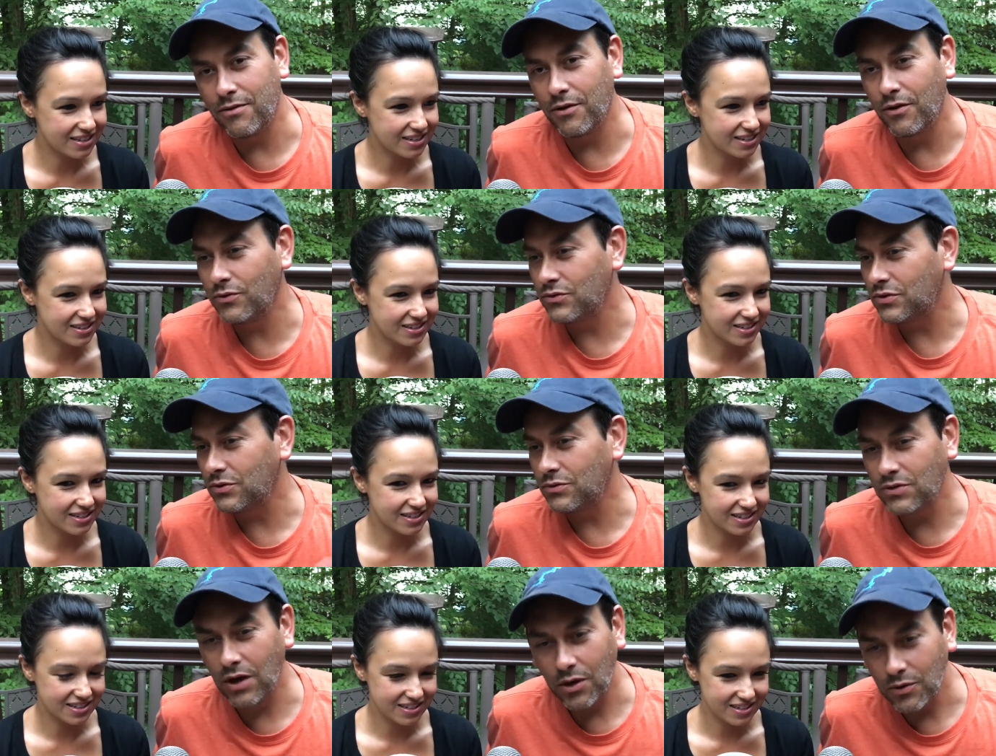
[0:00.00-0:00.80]
Speaker 1: Those
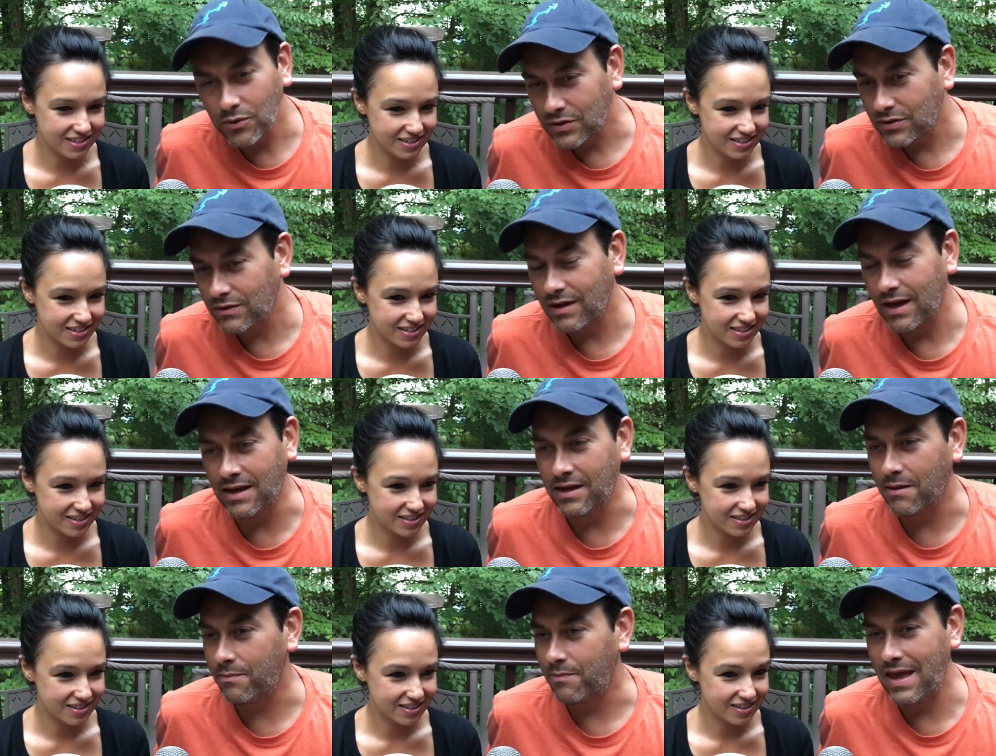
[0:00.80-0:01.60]
who don't
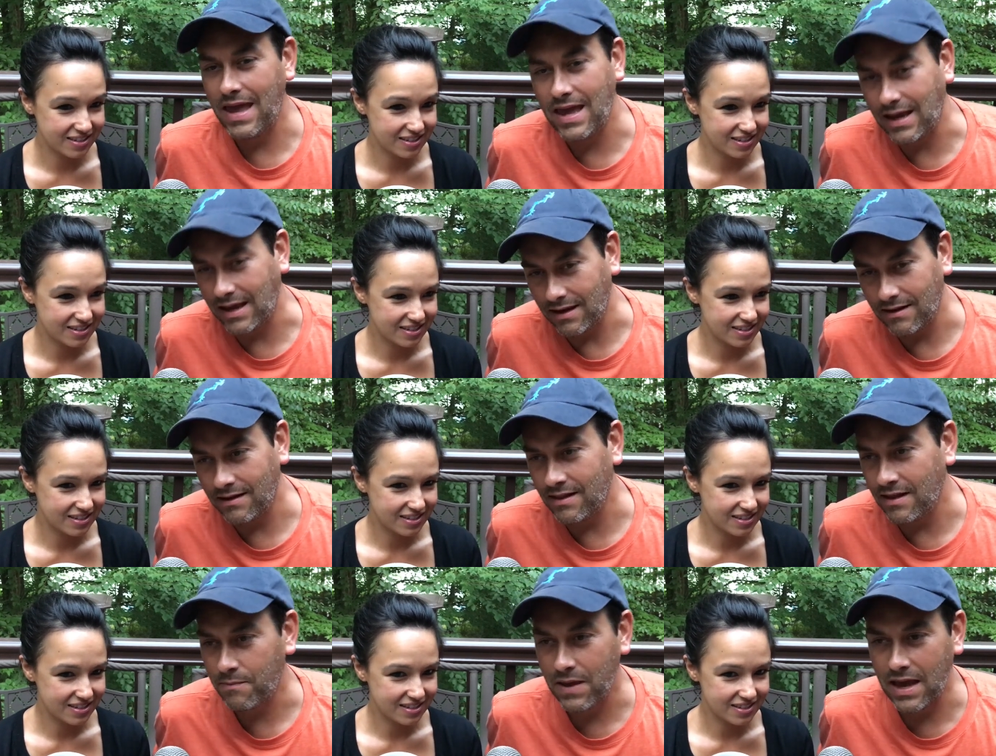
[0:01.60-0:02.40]
end up paying it,
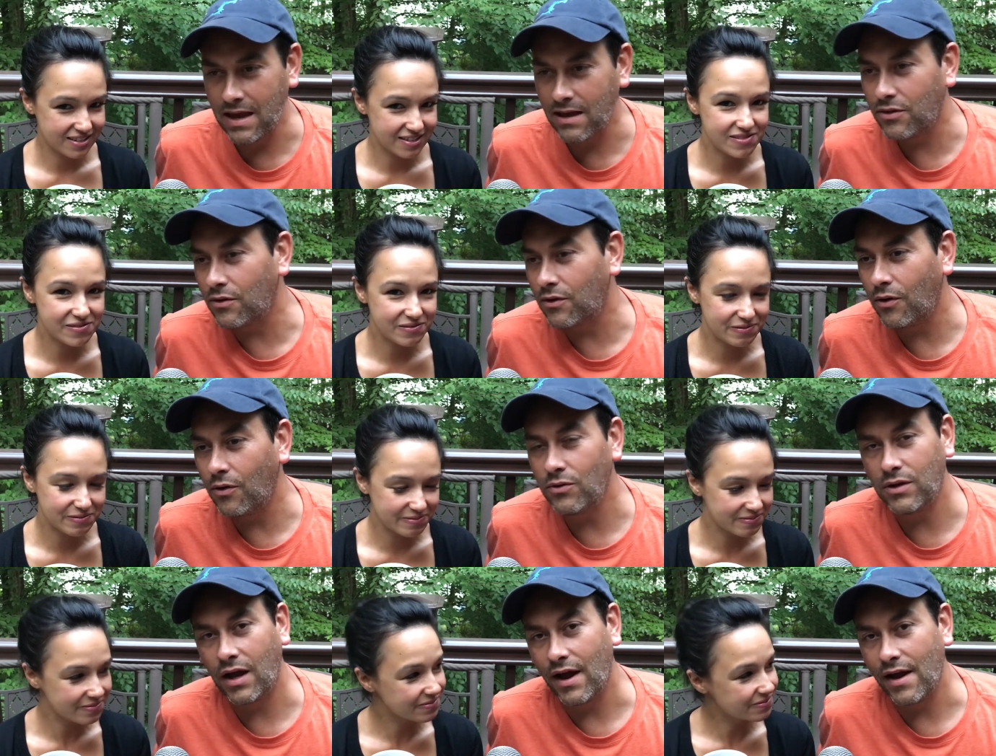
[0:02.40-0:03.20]
and they pay it their
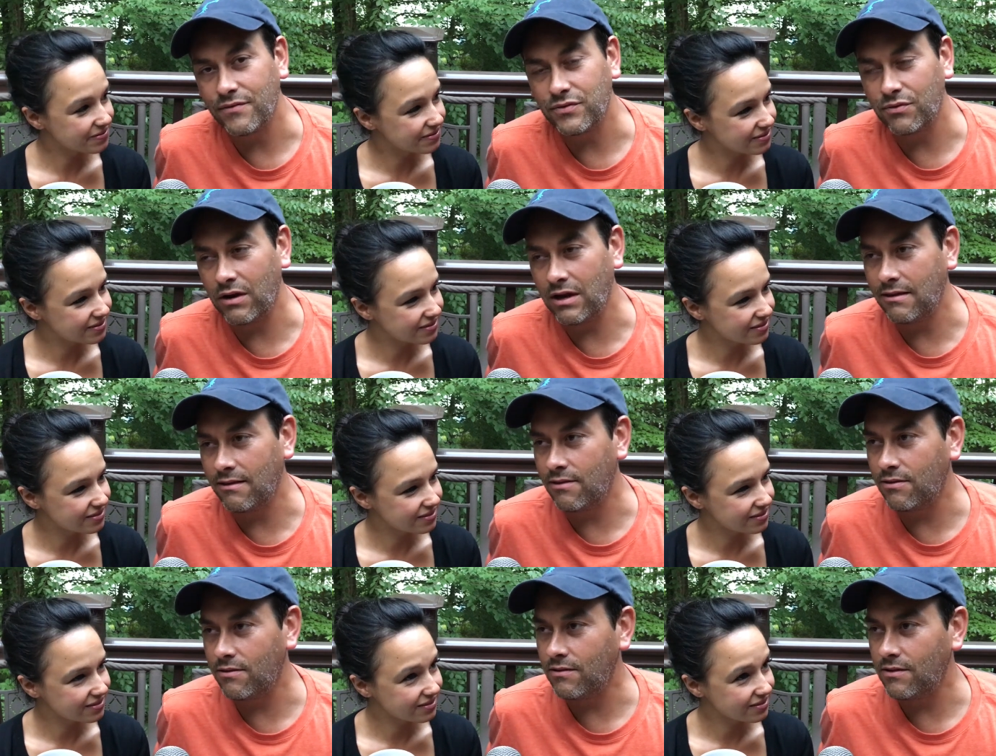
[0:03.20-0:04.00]
whole lives, right?
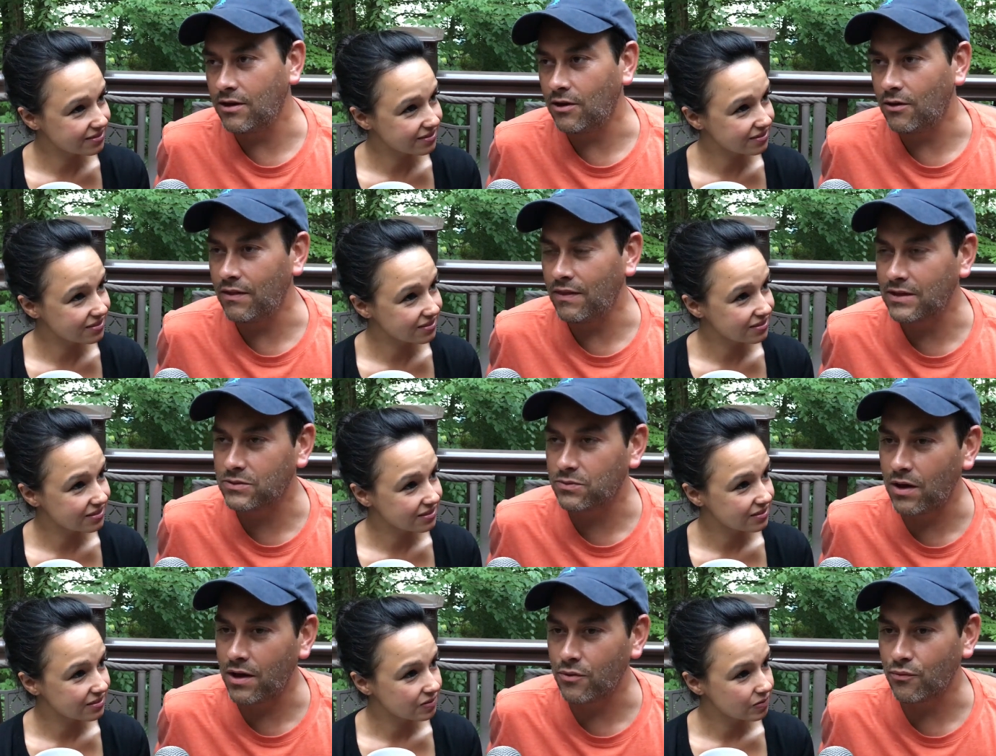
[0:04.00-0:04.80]
You know, and
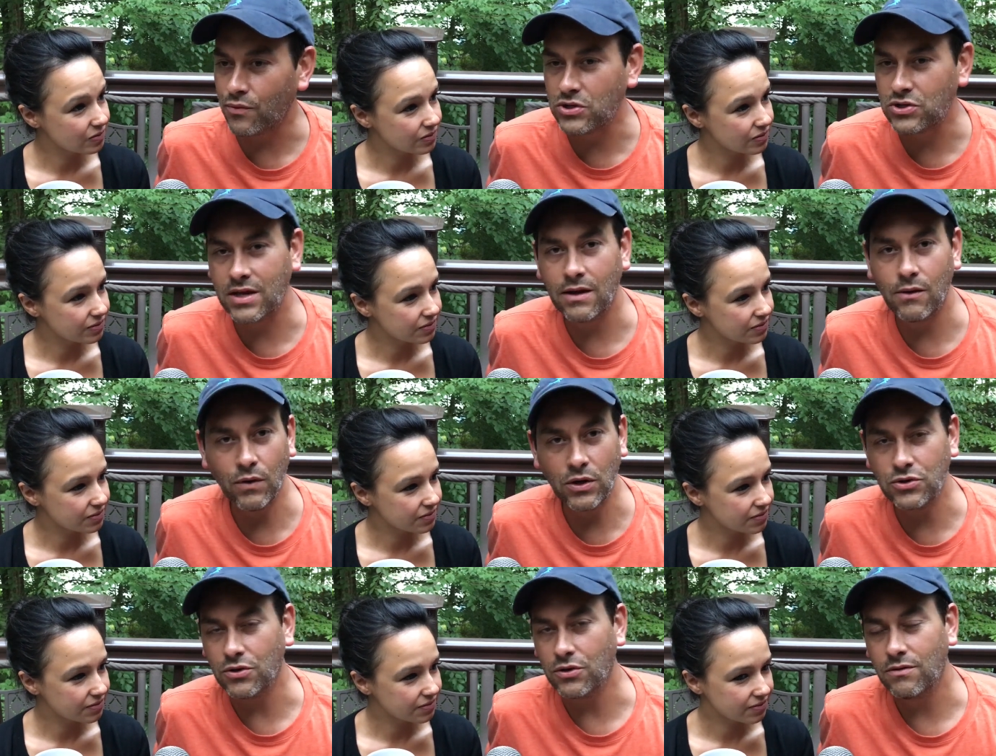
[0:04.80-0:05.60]
that's why the rich get
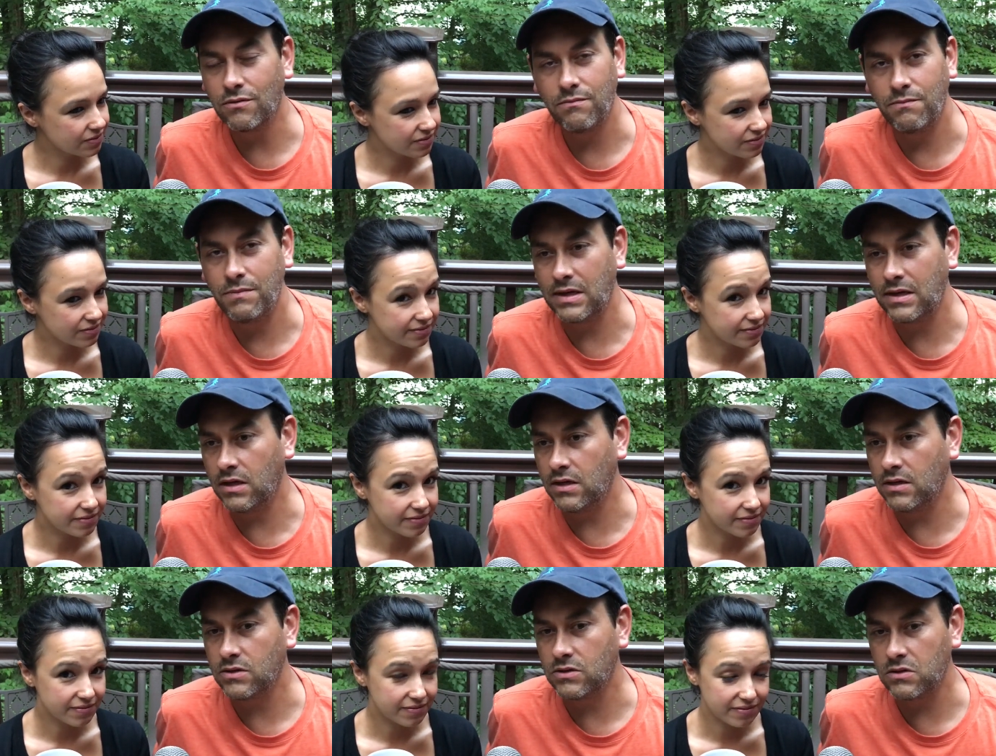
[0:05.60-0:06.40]
richer,
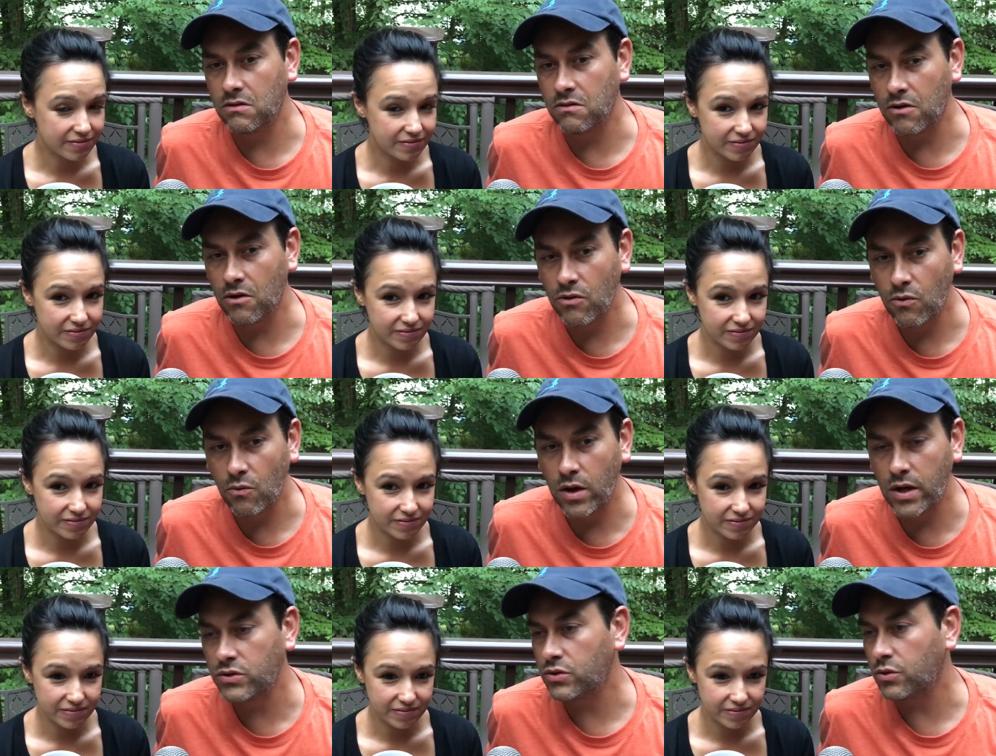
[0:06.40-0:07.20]
because they're the
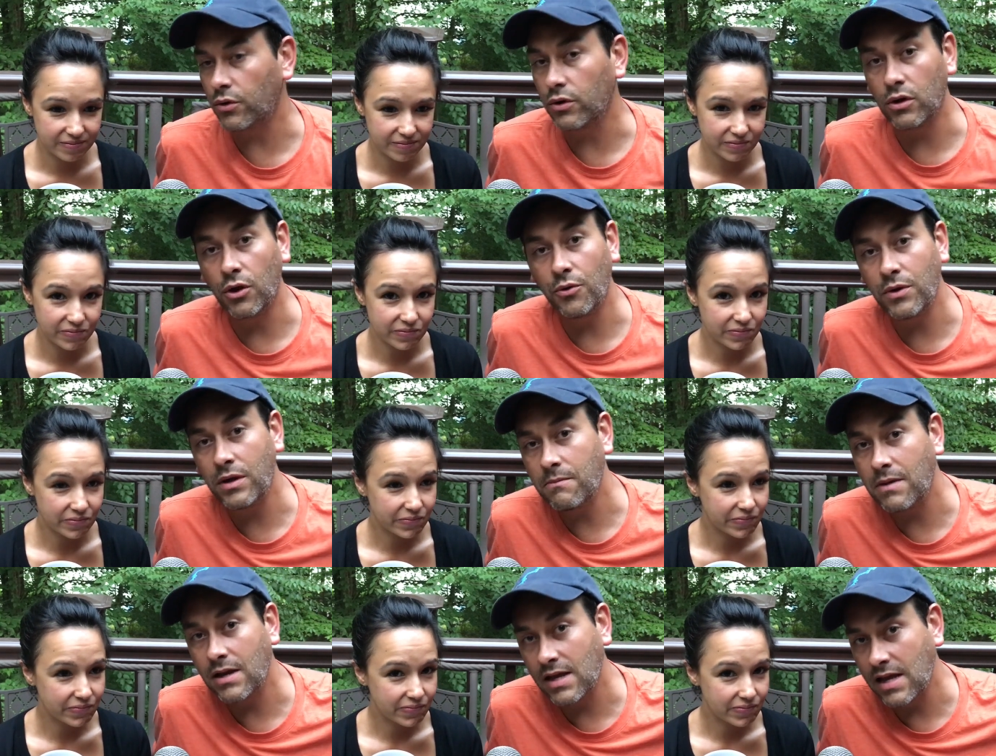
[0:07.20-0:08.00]
ones who are
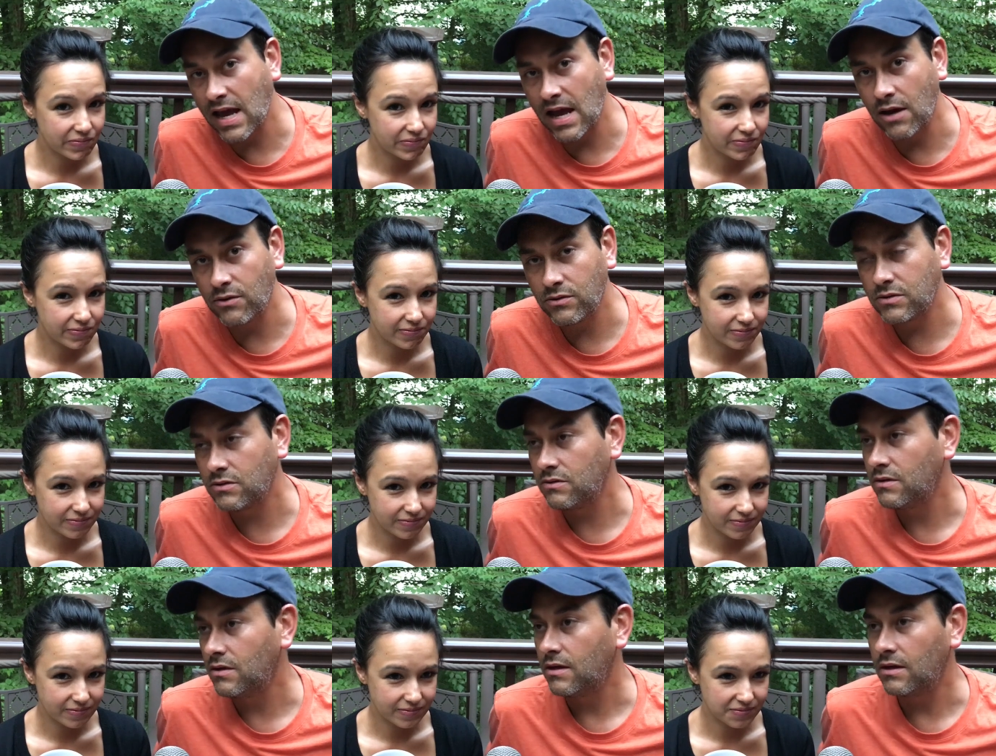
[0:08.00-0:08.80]
loaning money out.
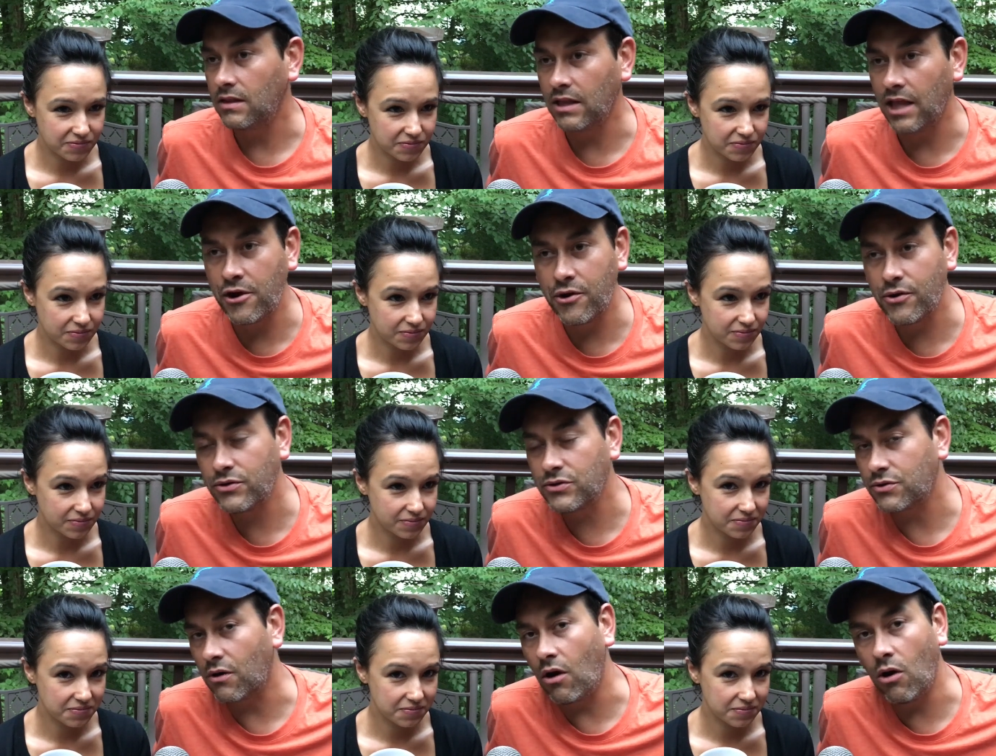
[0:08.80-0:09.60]
Lenders are